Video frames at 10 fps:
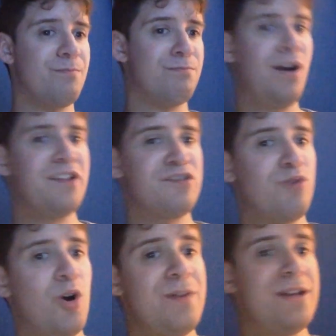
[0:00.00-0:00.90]
Braun
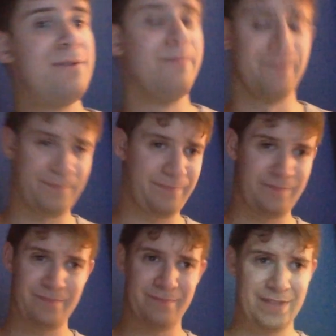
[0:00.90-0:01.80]
Strowman,
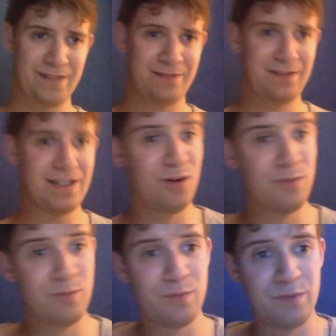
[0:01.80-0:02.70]
you know,
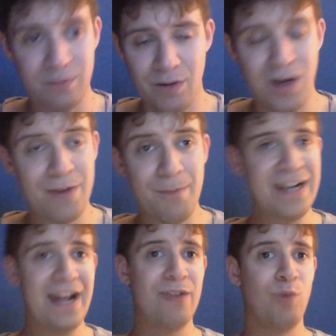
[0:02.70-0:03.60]
on
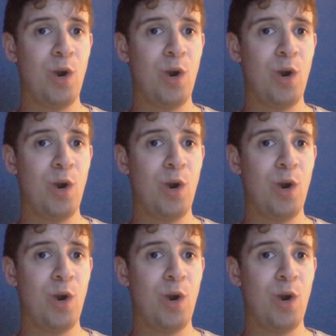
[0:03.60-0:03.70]
Monday Night Raw.